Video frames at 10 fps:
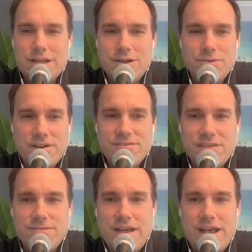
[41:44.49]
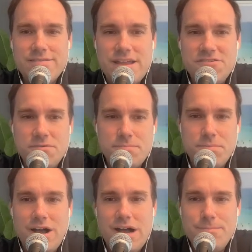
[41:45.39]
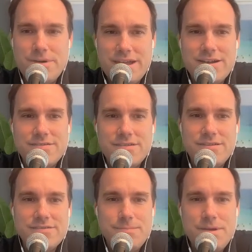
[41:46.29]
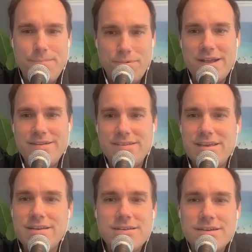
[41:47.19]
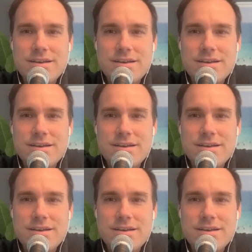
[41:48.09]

I know there's this fascination with Brom, but that's going to be a pricey